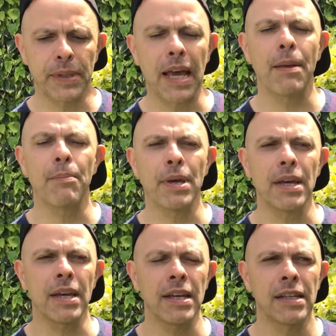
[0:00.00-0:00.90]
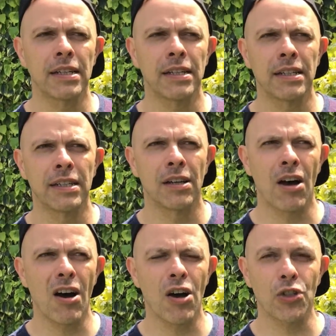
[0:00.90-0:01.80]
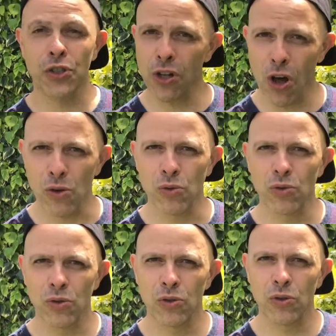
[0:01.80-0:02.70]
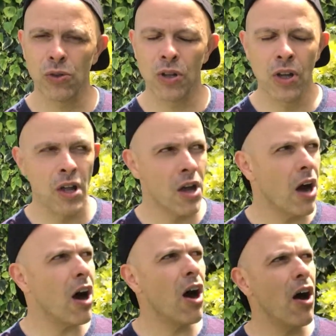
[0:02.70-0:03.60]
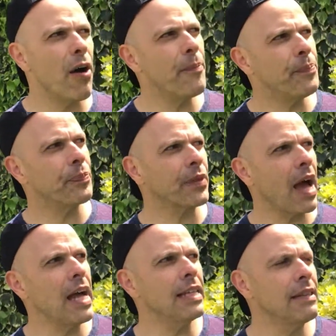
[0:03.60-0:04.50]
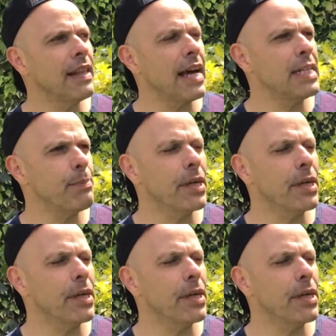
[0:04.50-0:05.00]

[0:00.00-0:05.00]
can be uh, slow. Um, and that is